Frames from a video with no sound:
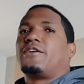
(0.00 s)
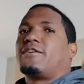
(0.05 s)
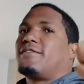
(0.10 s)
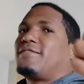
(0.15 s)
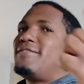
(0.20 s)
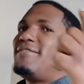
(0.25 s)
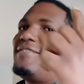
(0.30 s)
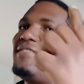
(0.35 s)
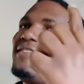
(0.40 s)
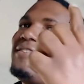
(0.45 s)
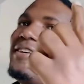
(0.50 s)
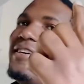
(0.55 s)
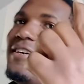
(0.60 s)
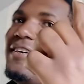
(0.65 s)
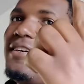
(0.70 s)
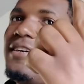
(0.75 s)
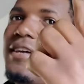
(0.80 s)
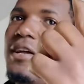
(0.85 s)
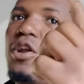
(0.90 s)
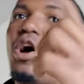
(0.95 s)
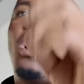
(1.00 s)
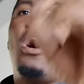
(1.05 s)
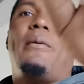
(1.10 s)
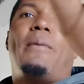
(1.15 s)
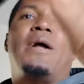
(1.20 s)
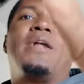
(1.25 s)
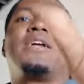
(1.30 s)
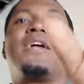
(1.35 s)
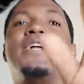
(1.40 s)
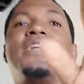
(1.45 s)
year. In Kenya?
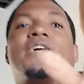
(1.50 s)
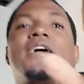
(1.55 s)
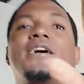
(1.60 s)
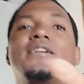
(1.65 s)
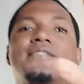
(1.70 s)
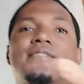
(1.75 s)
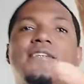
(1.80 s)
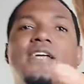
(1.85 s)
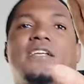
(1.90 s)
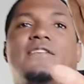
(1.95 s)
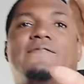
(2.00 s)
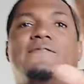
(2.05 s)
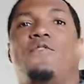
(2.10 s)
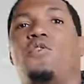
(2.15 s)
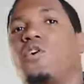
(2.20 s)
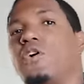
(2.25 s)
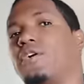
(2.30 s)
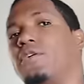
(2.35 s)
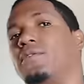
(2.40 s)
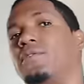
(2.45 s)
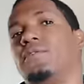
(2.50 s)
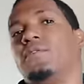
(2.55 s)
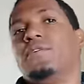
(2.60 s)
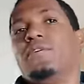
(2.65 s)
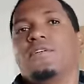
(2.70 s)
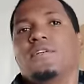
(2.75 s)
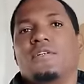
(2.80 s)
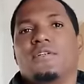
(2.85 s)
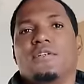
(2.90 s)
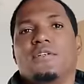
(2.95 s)
No, on the continent, four.
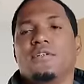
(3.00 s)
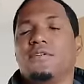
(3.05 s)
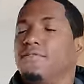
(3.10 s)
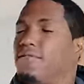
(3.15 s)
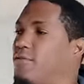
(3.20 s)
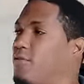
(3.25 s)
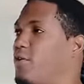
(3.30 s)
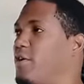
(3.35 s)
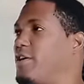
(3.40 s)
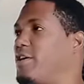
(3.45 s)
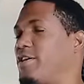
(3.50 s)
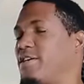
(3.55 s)
Four years. Four